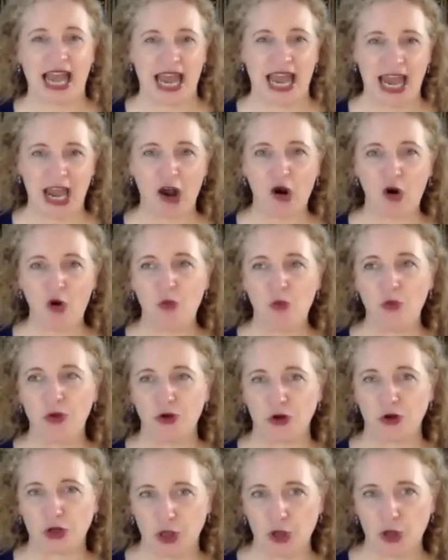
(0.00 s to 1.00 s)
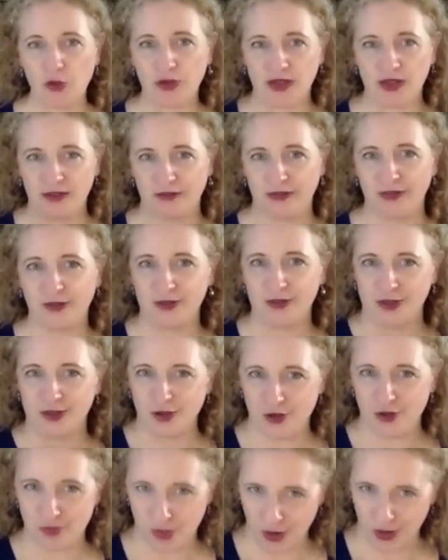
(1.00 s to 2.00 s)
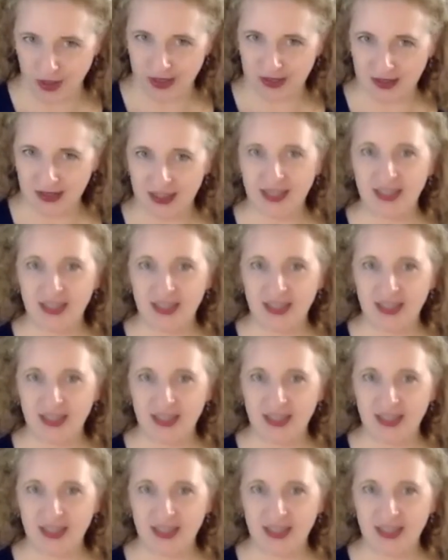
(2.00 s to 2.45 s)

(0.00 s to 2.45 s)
how your clothing feels on your body